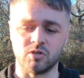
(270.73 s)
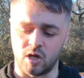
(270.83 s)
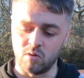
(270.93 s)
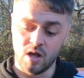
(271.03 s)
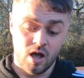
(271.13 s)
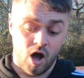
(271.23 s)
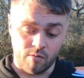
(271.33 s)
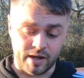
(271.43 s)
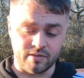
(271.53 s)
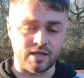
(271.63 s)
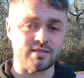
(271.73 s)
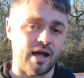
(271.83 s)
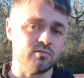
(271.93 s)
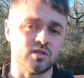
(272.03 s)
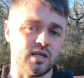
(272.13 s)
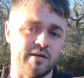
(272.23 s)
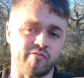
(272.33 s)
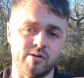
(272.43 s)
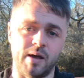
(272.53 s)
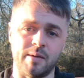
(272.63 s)
So I reckon that's down to
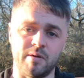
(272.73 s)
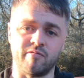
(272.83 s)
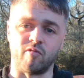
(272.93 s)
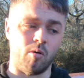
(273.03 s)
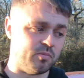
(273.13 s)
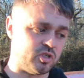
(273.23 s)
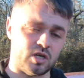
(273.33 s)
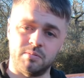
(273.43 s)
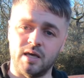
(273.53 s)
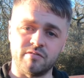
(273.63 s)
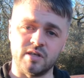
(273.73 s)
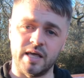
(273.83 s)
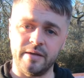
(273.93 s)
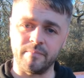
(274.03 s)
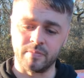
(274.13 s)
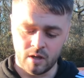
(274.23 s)
delivery maybe from the GPF delete.